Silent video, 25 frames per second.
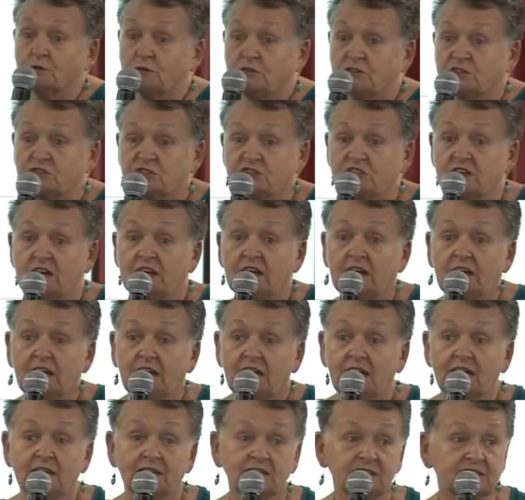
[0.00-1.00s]
First,
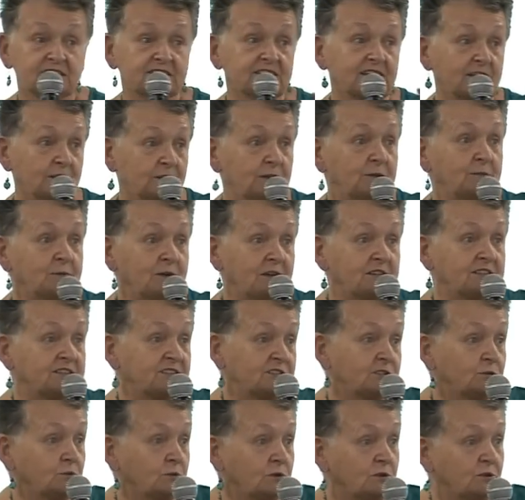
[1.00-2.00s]
and this is the only
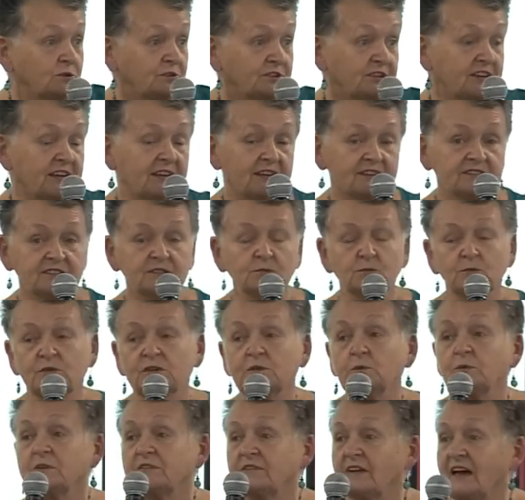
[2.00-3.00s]
place in the world that has it,
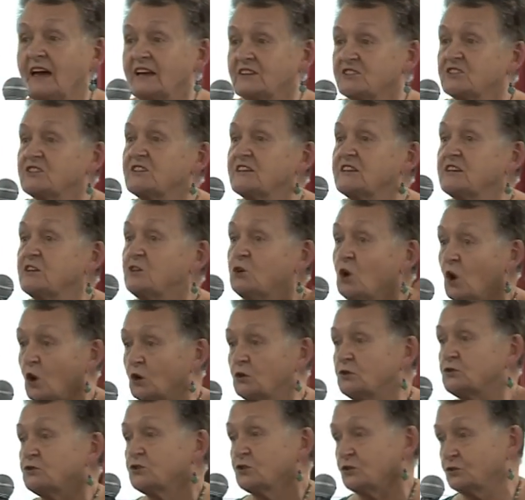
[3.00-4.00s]
where we've actually
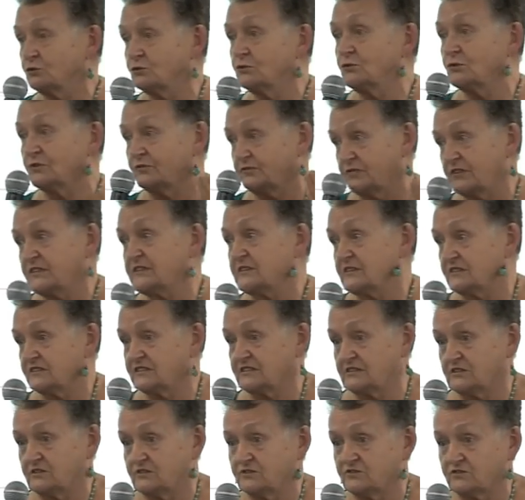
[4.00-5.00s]
got to the
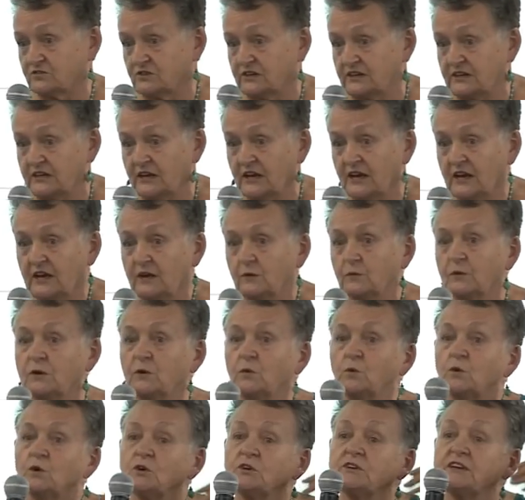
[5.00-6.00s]
fitness industry.
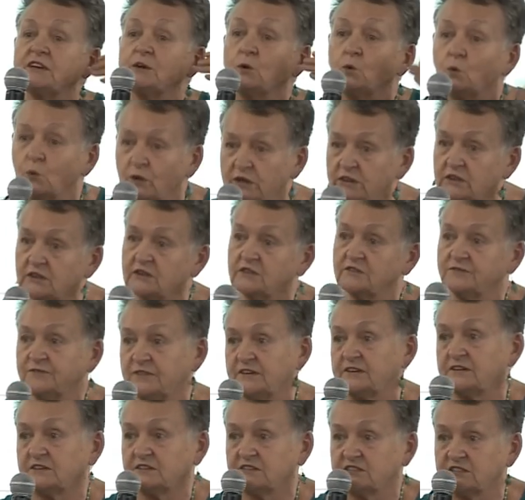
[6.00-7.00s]
We're working with the
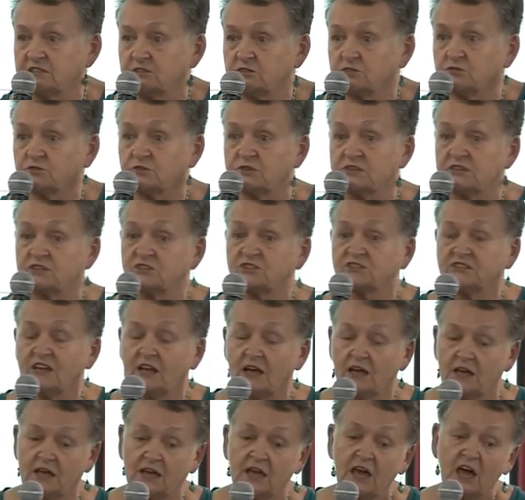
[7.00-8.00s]
fitness industry to
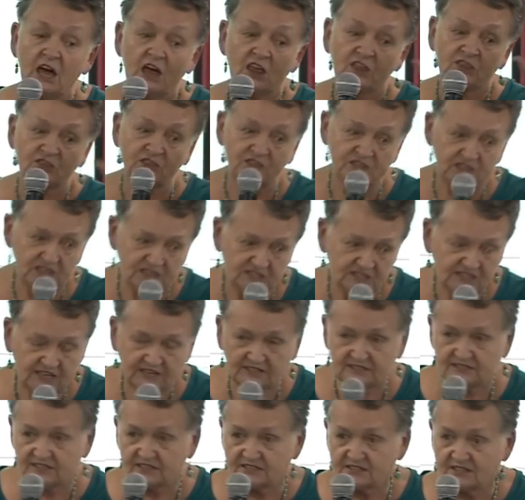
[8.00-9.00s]
say
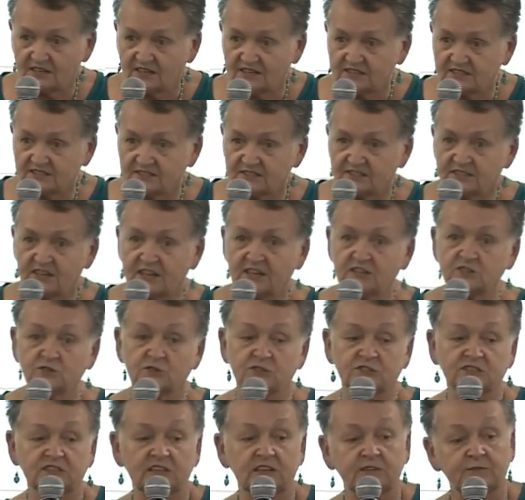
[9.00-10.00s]
these exercises are
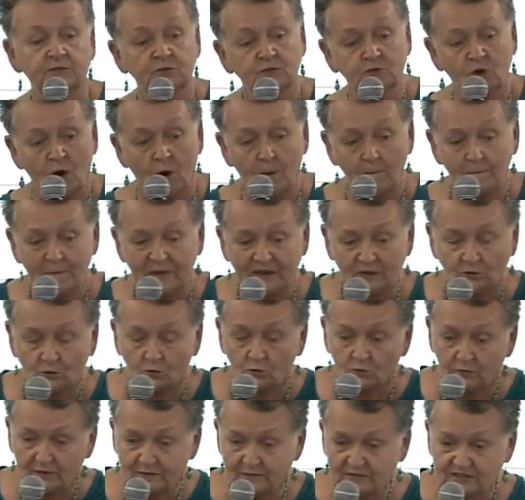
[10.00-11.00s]
dangerous. If you've got men
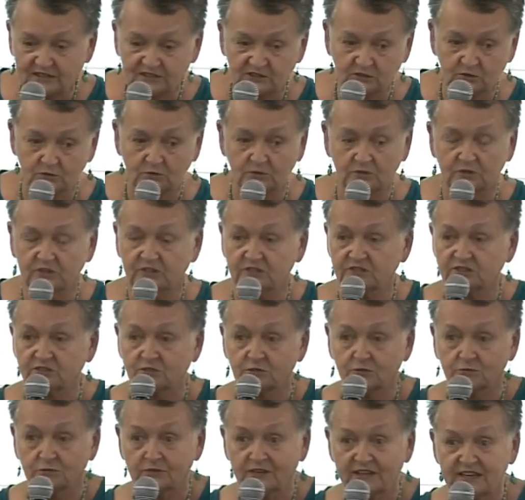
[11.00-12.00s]
or women in your
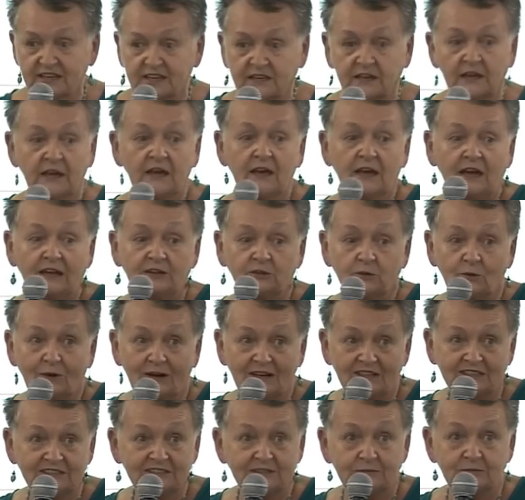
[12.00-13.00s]
audience who leak and
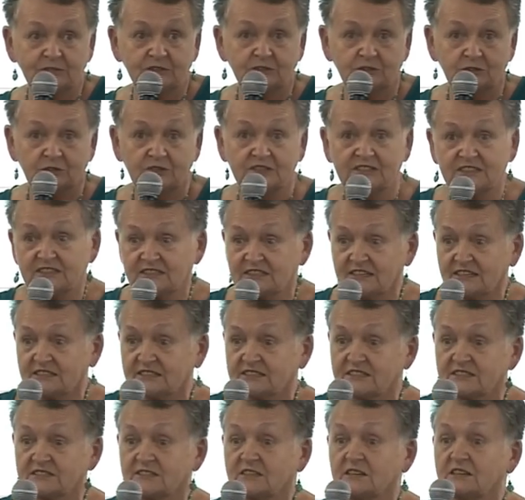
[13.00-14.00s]
you ask them to do these
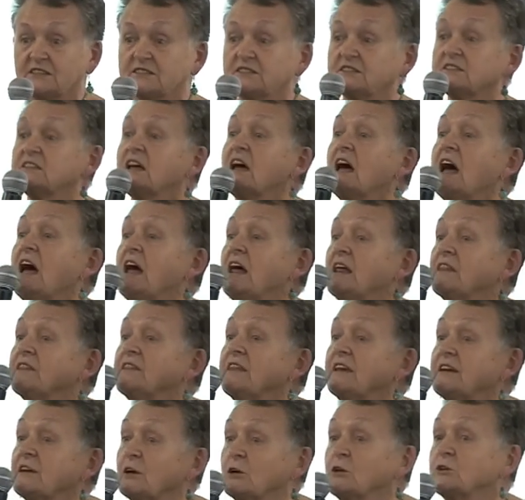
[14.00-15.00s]
exercises,
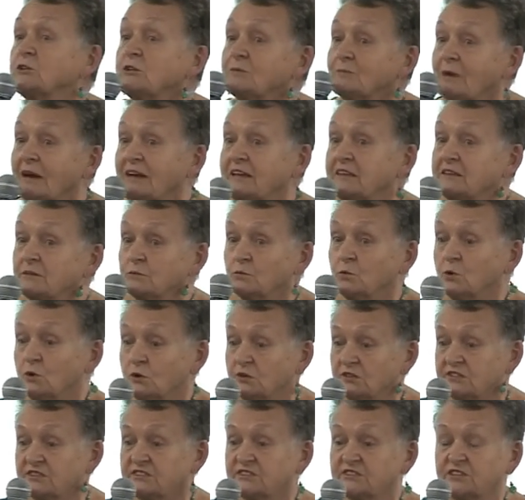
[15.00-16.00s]
they're going to make them
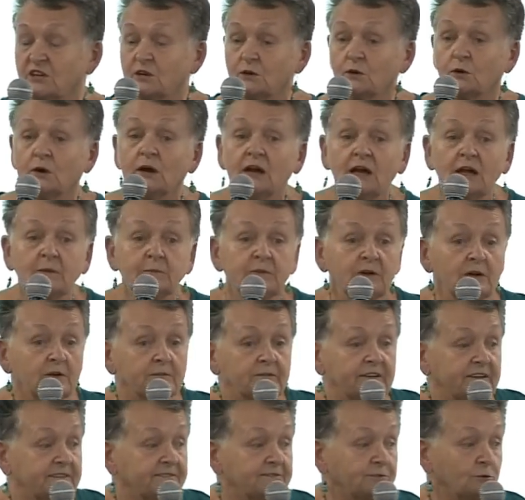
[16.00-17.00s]
worse. So
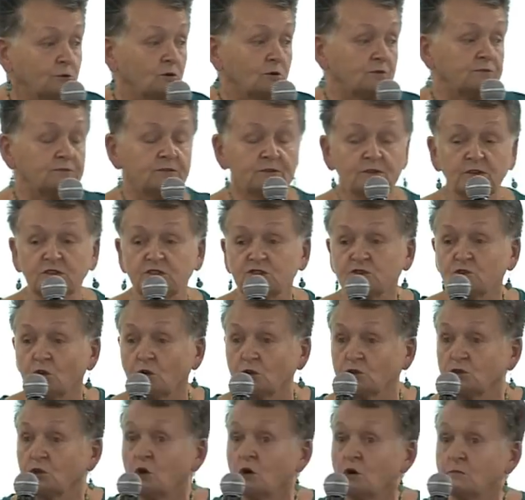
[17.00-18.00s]
pelvic floor first
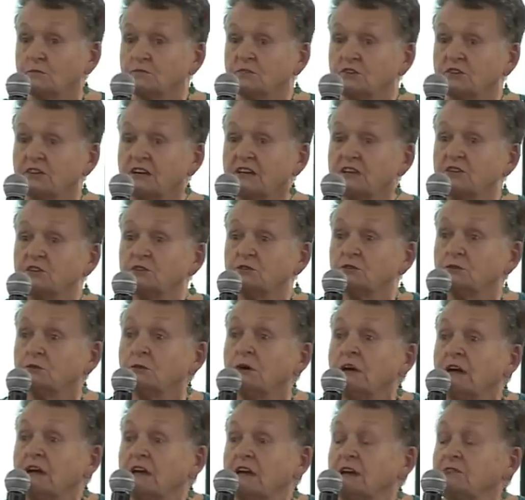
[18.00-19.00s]
dot com dot a
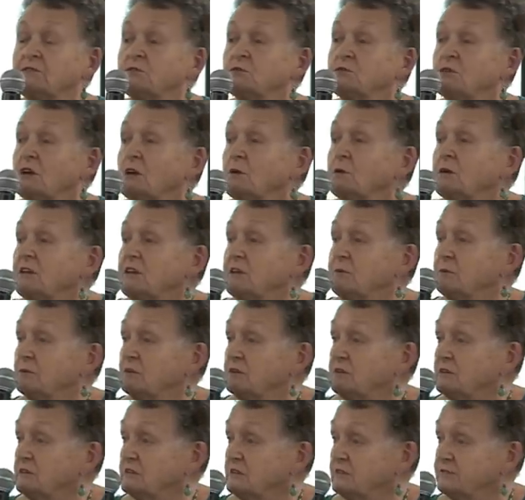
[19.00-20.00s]
u, if you know
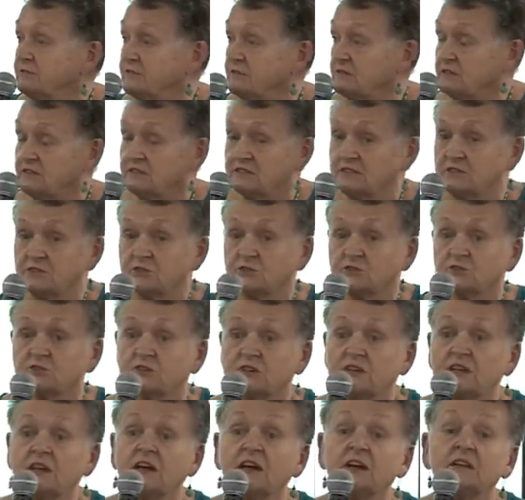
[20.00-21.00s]
anybody in the fitness
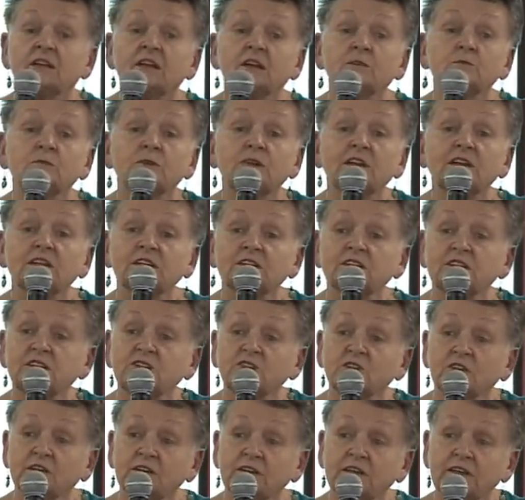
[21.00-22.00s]
industry, they really
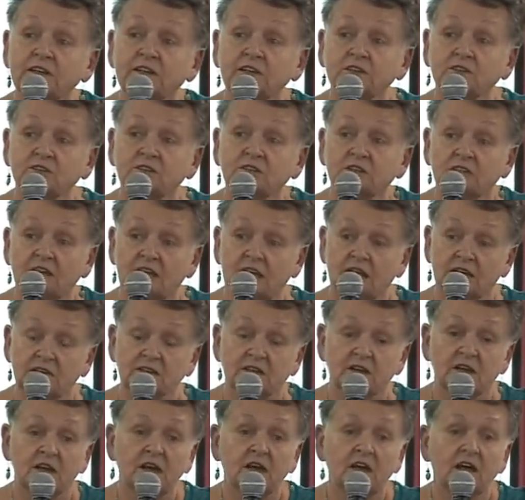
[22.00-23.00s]
need to link into
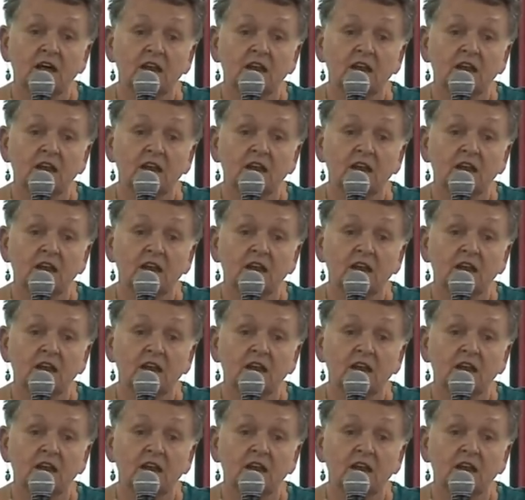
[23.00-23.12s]
that.